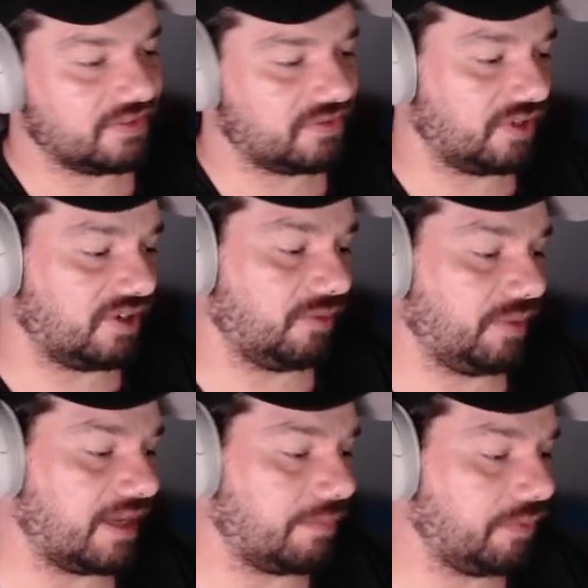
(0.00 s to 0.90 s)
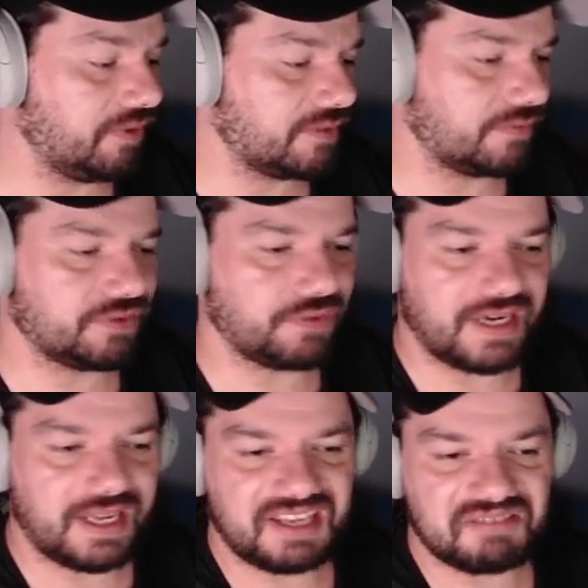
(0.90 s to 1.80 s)
So we can put this for
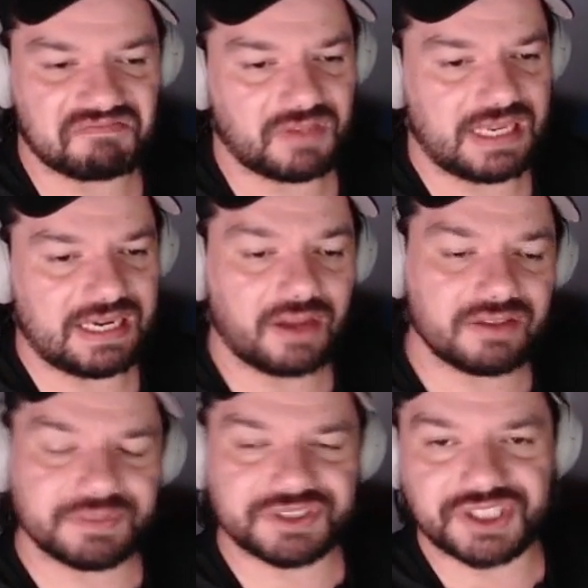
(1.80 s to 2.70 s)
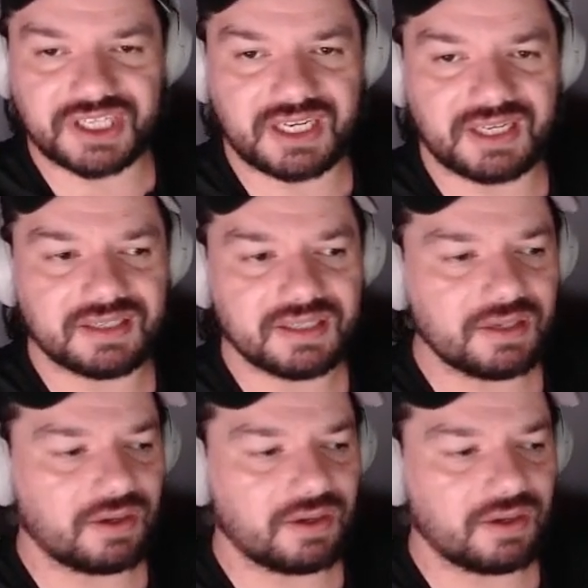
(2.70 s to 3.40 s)
training in another machine